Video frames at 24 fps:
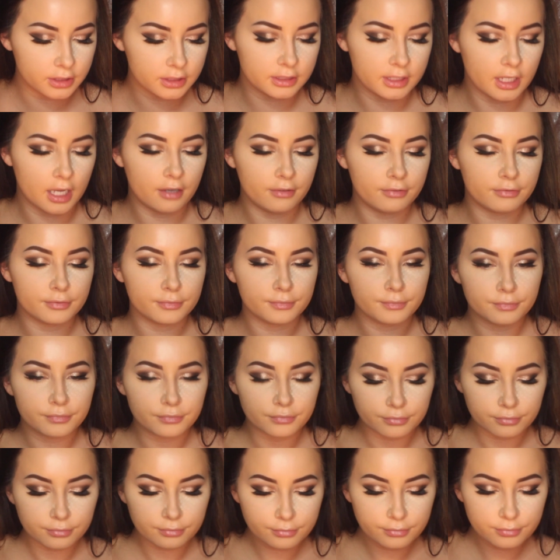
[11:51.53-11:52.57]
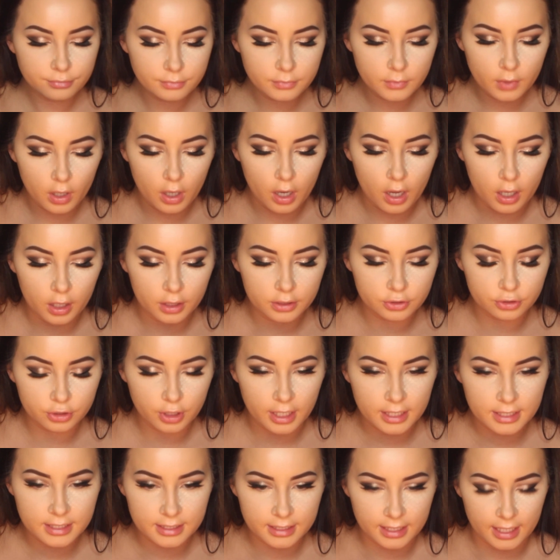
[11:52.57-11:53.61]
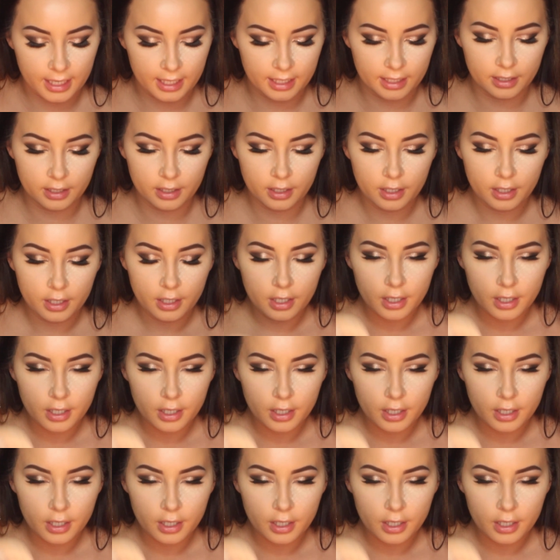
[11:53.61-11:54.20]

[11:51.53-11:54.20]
stuff on dry skin.